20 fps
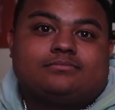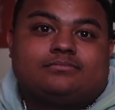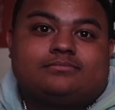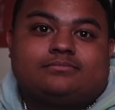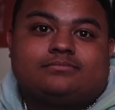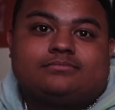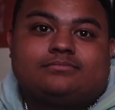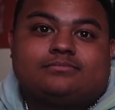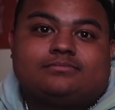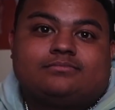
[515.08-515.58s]

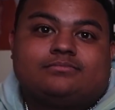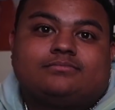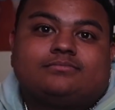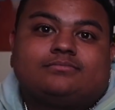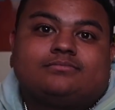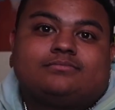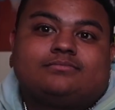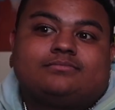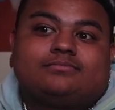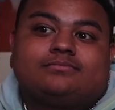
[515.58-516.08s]

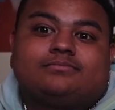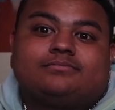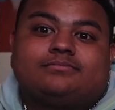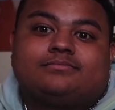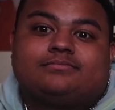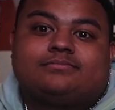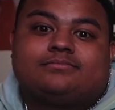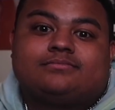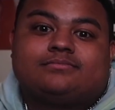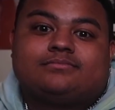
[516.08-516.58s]

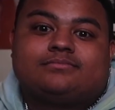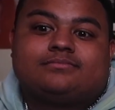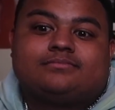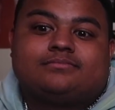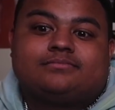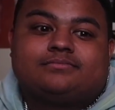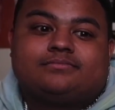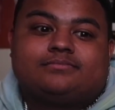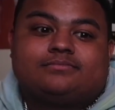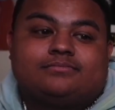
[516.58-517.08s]

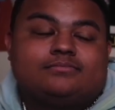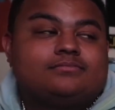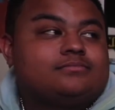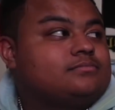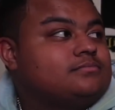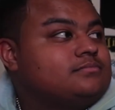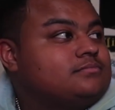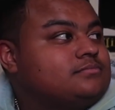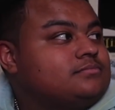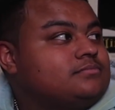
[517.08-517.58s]

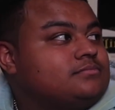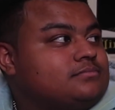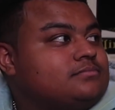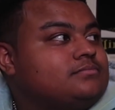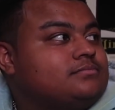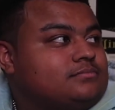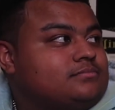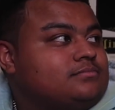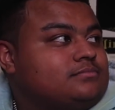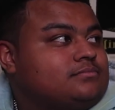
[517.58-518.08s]

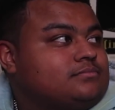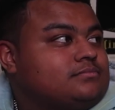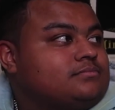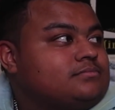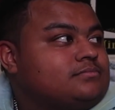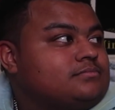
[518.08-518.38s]
This person isn't speaking.